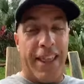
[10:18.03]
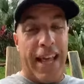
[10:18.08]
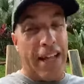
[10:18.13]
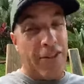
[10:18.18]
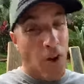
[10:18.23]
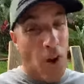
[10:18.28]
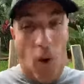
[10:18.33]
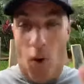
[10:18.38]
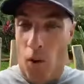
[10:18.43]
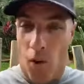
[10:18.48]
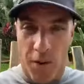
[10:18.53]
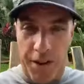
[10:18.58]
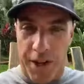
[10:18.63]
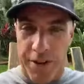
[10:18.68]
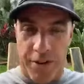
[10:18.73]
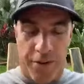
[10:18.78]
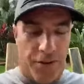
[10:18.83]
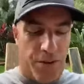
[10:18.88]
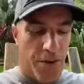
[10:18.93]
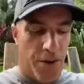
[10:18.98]
That's a whole
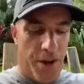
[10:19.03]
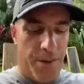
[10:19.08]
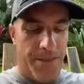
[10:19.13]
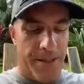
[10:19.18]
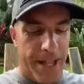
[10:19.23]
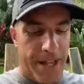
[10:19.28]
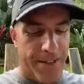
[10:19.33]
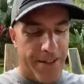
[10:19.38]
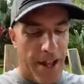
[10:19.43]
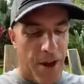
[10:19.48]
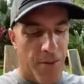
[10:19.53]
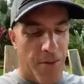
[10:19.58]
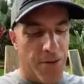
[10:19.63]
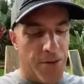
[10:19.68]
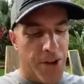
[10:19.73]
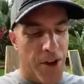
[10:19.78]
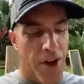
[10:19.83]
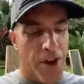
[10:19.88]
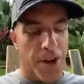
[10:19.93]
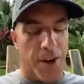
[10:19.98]
nother story, but that's not what
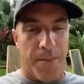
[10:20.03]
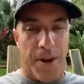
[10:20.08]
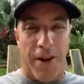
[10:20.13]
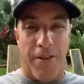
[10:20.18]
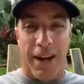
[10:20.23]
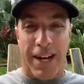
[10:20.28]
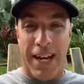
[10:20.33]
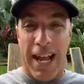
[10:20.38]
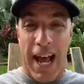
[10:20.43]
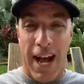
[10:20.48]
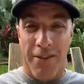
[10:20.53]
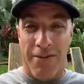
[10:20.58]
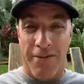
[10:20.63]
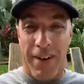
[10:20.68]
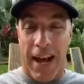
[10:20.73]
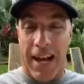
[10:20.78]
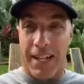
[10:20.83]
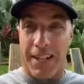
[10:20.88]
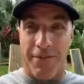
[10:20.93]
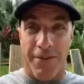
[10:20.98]
we're talking about right now. In
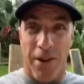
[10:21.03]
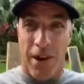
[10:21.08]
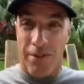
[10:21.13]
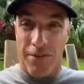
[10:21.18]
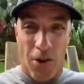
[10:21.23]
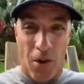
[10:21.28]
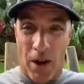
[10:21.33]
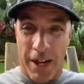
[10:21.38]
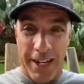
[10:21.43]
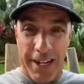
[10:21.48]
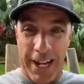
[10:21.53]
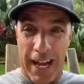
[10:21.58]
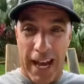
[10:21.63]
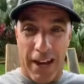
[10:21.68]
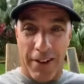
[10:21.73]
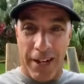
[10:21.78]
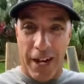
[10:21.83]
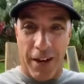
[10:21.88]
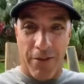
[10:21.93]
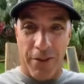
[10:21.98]
fact, if you have no idea
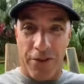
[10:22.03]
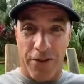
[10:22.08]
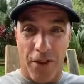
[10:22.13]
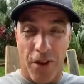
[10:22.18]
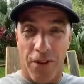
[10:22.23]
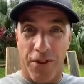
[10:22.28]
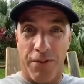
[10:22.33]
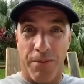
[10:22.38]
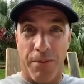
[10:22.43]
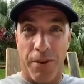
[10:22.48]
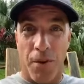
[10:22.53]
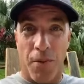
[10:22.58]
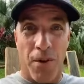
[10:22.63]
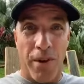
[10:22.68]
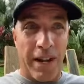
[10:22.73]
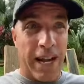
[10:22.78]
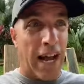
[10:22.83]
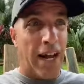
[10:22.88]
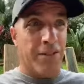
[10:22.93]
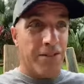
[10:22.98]
how to get results from your
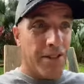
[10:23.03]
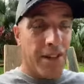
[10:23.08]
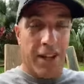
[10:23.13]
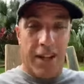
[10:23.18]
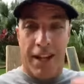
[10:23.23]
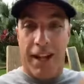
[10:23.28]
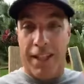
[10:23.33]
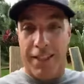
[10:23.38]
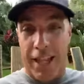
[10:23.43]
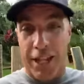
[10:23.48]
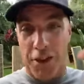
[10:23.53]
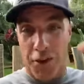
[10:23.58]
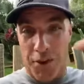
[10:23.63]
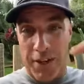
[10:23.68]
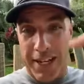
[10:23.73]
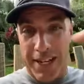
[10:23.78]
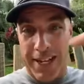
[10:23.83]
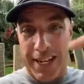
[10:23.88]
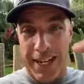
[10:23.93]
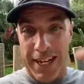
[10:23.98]
workouts, then you
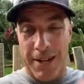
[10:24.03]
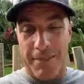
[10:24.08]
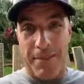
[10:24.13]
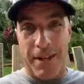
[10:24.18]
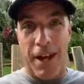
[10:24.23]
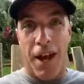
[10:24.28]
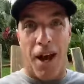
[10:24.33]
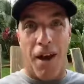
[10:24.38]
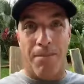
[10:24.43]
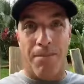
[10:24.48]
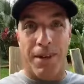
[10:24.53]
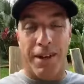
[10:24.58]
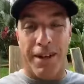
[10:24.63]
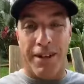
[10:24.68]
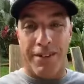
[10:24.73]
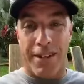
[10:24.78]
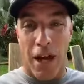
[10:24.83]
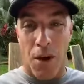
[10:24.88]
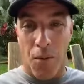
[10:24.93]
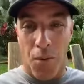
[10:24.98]
need to hit me up
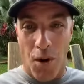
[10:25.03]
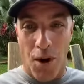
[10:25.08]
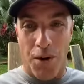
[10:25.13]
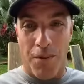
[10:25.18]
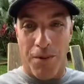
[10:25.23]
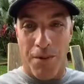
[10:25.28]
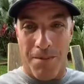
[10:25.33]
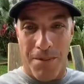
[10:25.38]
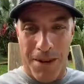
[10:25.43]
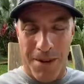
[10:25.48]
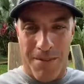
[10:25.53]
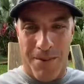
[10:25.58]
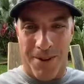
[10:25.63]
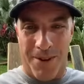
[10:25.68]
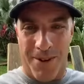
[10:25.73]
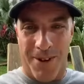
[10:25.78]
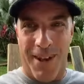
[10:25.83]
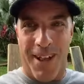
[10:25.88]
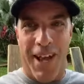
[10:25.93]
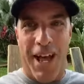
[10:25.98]
because I work with
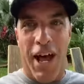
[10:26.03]
people